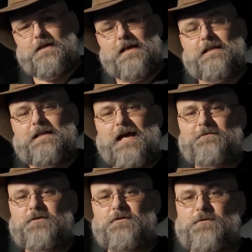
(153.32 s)
and then
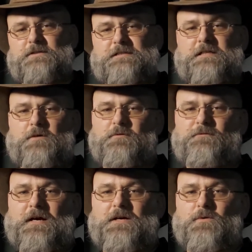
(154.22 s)
after the first couple
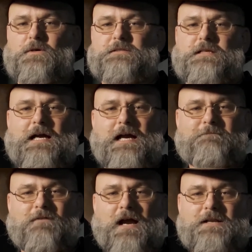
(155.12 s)
fireworks, I
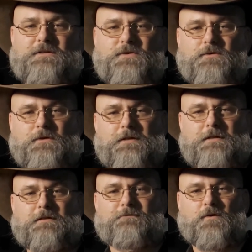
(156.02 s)
fine tune
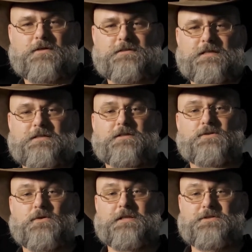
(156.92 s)
the focus in
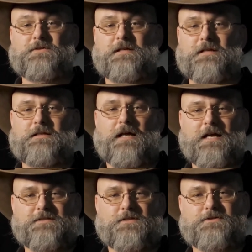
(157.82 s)
so that you get a
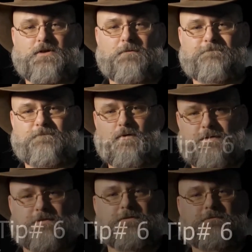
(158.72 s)
nice sharp
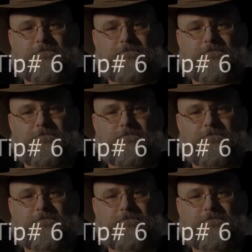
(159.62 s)
focus.